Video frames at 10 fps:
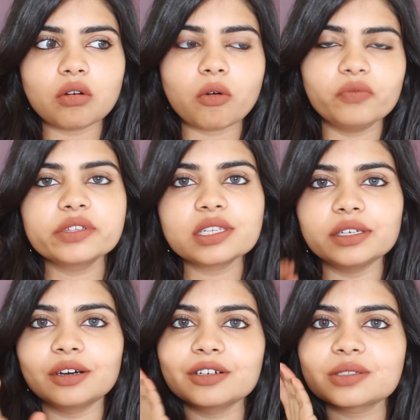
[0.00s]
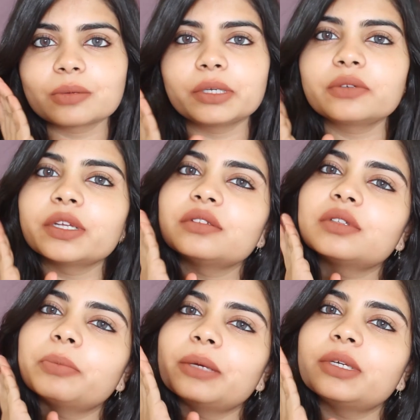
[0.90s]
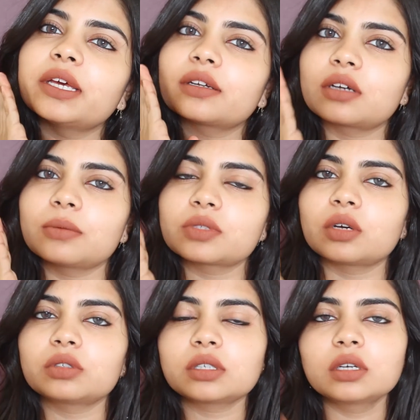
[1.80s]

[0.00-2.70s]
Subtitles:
obviously hurts a bit when the baby hair comes out.